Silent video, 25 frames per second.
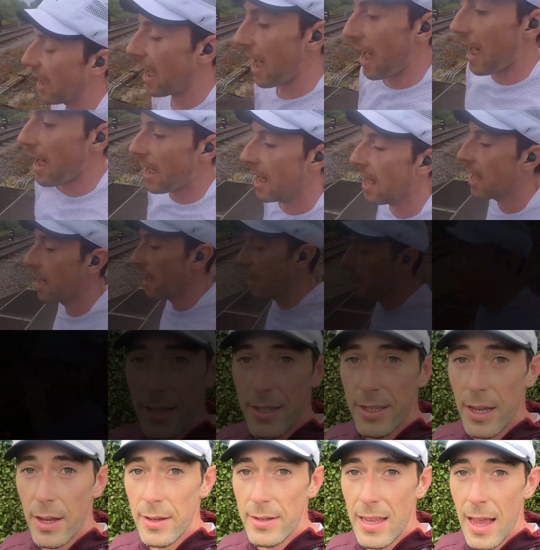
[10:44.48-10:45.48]
that.
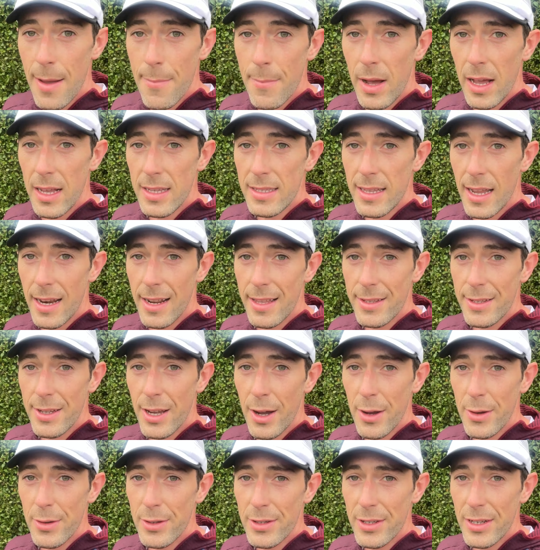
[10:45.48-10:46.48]
So 10 miles done in
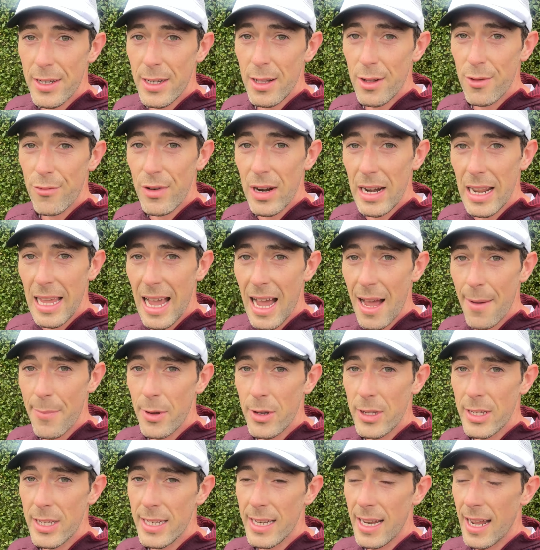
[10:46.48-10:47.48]
total, really happy
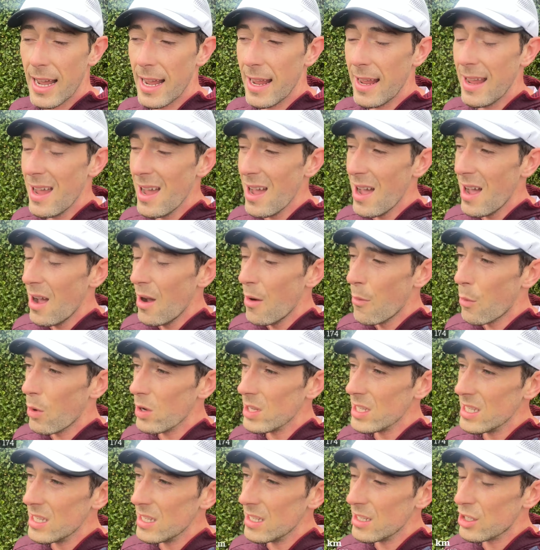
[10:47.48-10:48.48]
today.
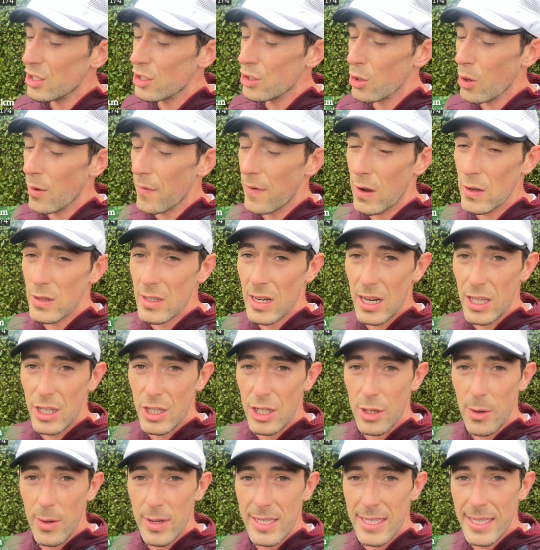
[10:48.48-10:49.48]
Wasn't sure if I was gonna
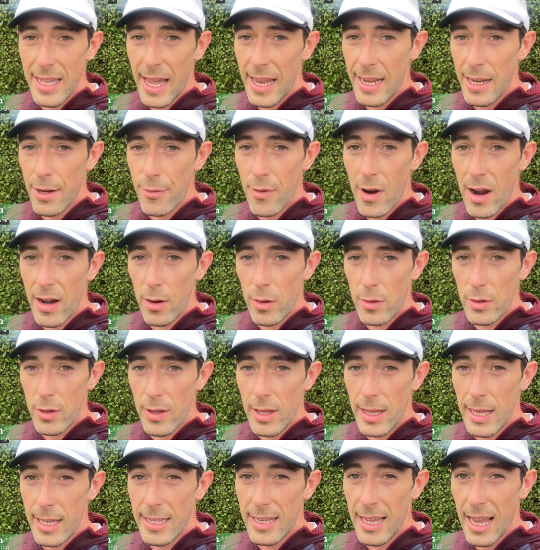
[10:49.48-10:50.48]
just do a steady run or do
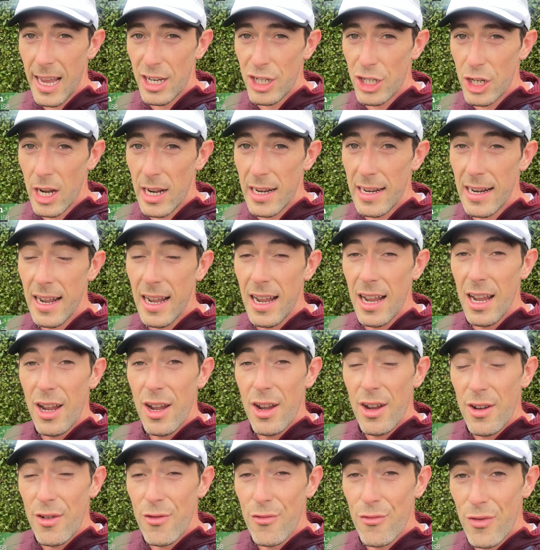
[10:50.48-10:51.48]
the session.
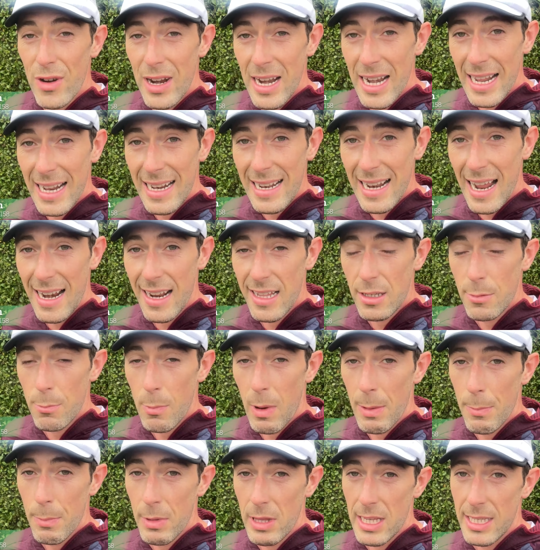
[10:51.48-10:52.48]
Really glad I
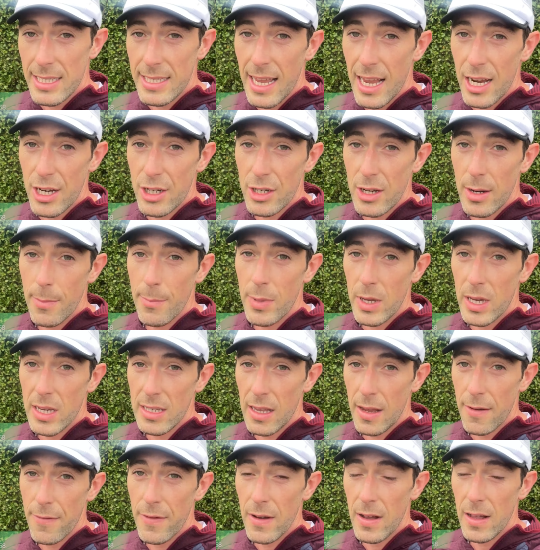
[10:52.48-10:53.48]
went with the session because
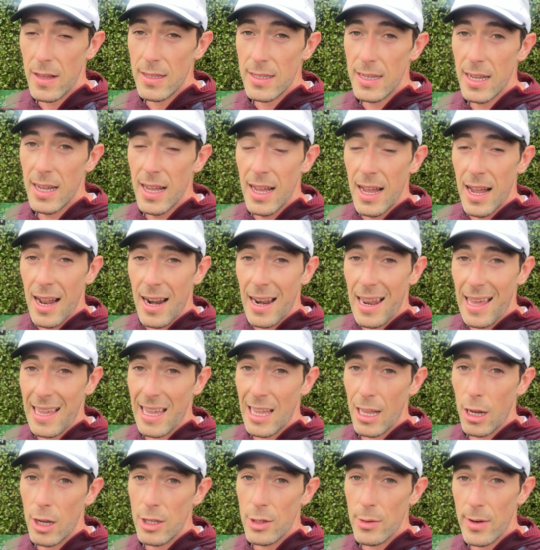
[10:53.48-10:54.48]
I felt like I
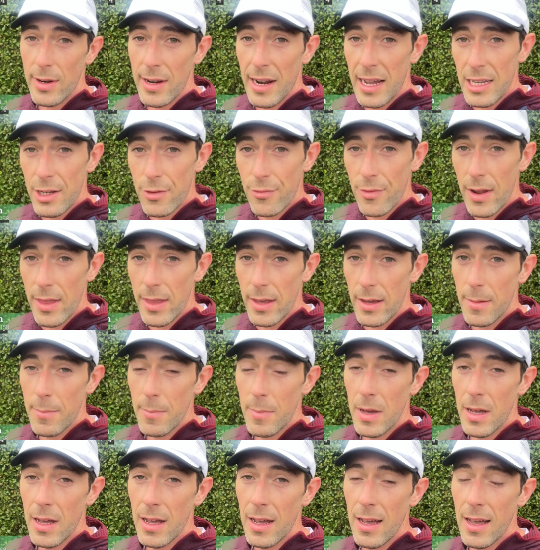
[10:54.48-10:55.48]
got into a nice
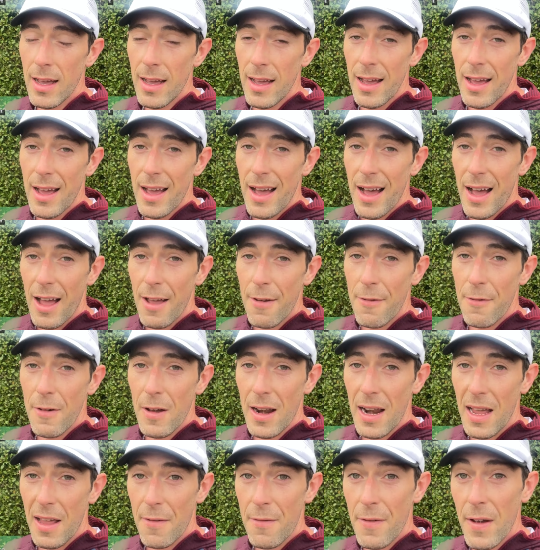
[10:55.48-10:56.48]
rhythm. I felt
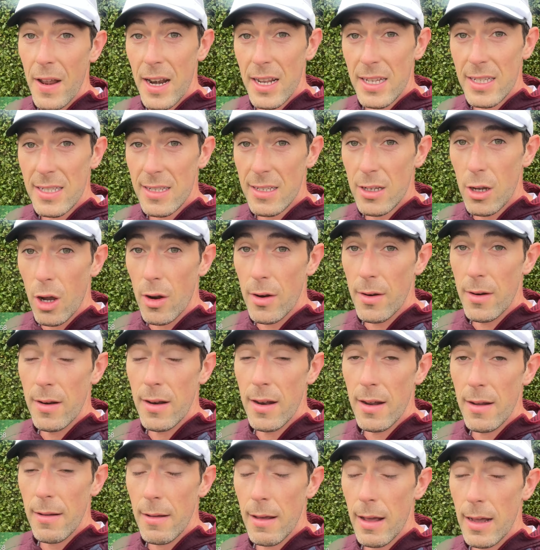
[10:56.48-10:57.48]
like fitness has gone,
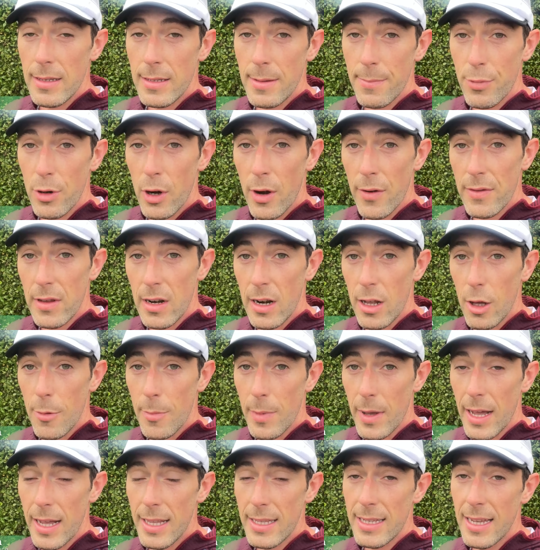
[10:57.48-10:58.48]
has improved a little
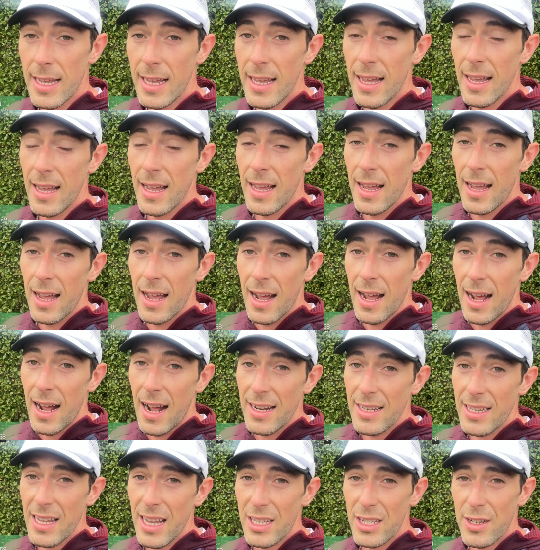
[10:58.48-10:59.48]
bit
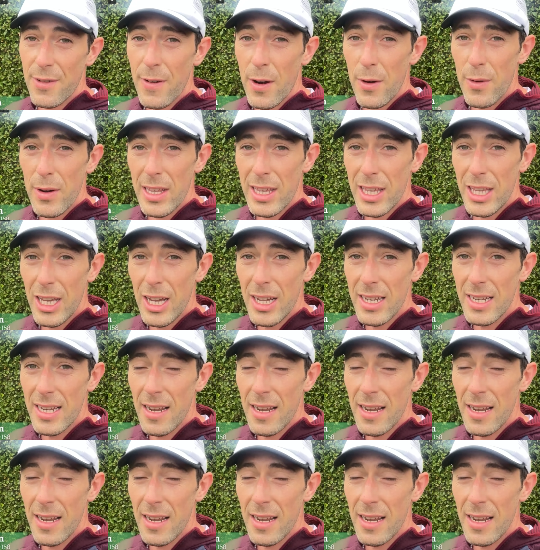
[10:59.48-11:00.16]
and yeah, just felt really good.